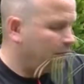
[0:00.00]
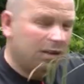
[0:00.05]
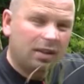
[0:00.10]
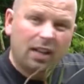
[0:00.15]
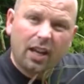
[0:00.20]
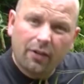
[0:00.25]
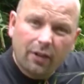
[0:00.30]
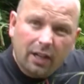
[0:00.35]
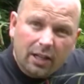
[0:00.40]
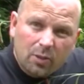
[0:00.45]

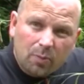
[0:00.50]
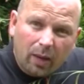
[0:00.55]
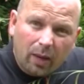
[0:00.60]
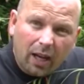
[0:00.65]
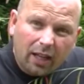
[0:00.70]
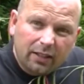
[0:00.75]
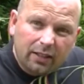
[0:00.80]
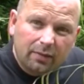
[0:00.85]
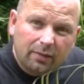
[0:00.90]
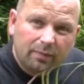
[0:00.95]
They're a nice
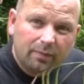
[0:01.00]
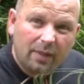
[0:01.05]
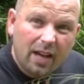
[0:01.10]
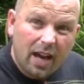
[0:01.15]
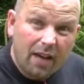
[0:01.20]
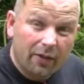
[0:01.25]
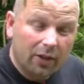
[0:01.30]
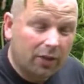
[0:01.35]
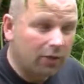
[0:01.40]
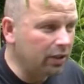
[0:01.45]
plant,
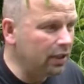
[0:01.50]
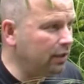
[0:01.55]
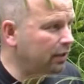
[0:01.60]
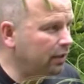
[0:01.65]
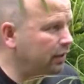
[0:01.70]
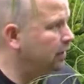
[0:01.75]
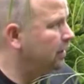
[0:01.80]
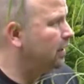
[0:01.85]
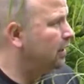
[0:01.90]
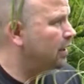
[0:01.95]
evergreen,
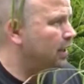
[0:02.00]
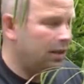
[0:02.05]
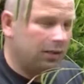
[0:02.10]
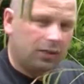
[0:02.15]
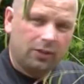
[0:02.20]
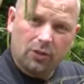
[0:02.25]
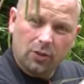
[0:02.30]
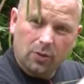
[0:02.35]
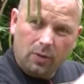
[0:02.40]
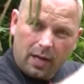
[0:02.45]
and
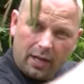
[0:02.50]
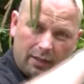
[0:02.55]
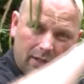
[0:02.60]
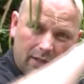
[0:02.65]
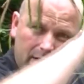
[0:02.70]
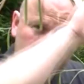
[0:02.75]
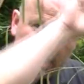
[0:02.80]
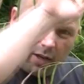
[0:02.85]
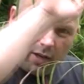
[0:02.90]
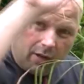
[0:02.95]
they do get
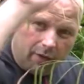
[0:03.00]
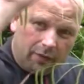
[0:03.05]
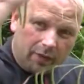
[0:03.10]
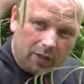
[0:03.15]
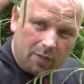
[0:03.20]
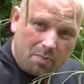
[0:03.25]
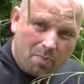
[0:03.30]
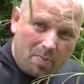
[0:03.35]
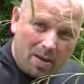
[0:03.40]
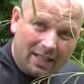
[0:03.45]
these
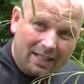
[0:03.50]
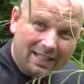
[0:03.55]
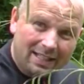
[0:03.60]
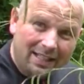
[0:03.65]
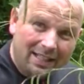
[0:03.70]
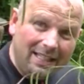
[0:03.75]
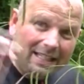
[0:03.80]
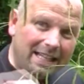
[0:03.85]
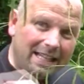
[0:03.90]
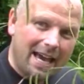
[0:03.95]
lovely big
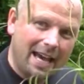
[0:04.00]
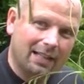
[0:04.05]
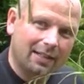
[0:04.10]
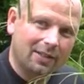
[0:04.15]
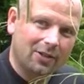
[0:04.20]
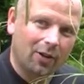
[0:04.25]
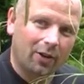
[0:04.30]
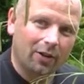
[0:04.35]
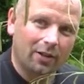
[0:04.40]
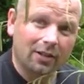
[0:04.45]
seed
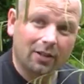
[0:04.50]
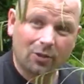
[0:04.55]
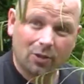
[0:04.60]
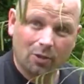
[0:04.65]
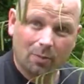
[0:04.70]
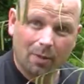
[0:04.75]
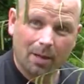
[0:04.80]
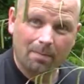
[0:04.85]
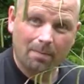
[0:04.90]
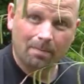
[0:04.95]
heads on in the
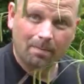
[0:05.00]
summer.